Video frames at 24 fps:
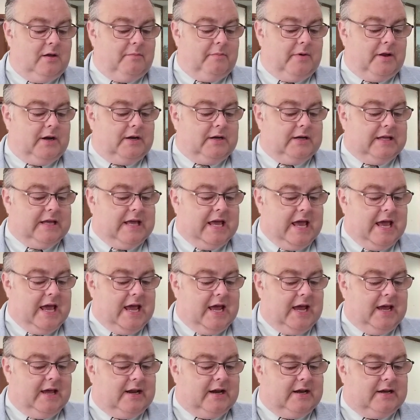but unto
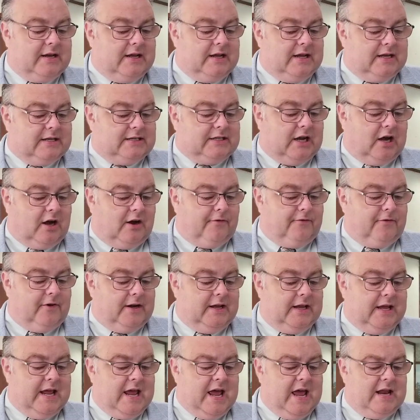Cain and to his offering
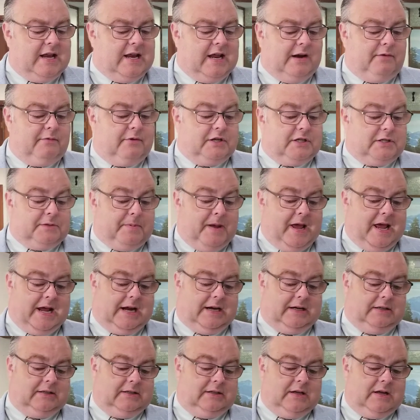he had not
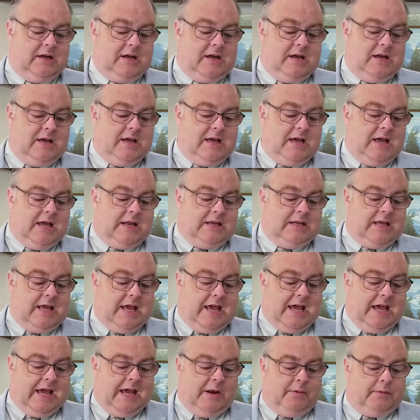respect. And
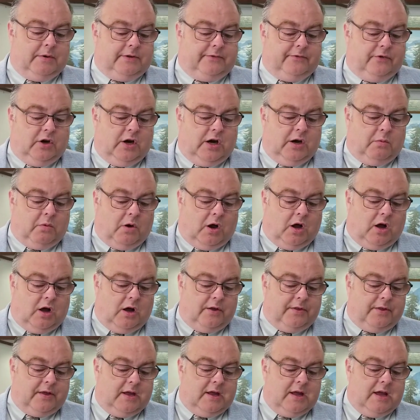Cain was very
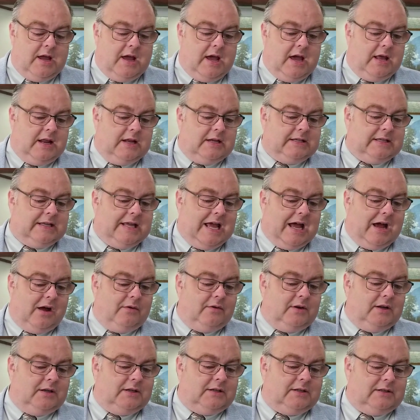wroth, and his
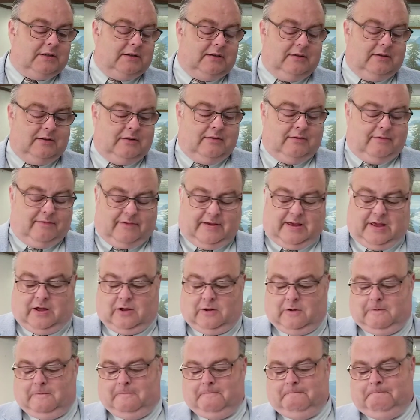countenance
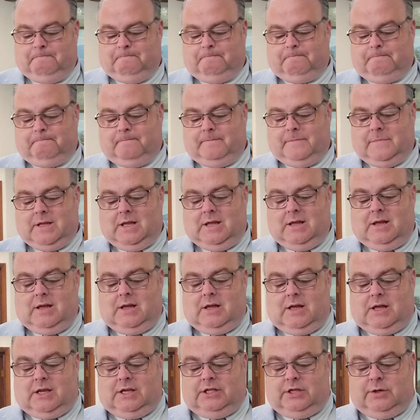fell.
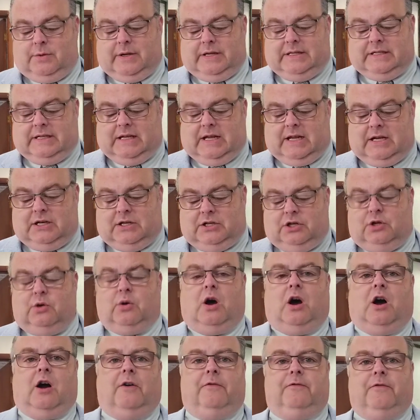So we see two
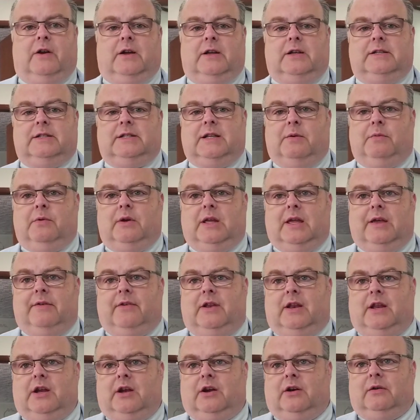offerings that were
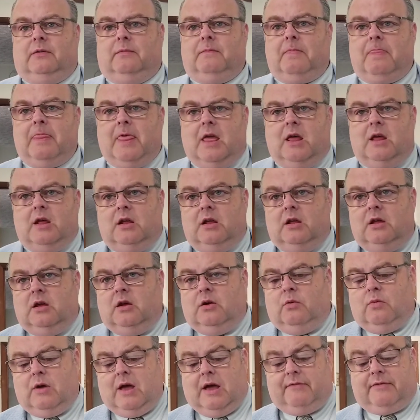given here.
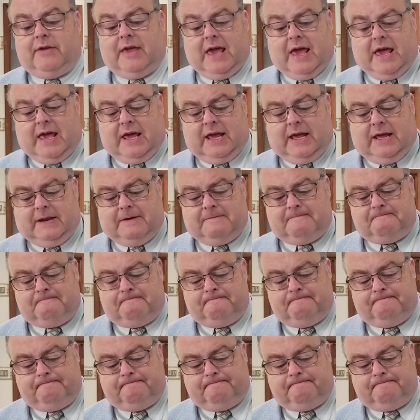We have Cain,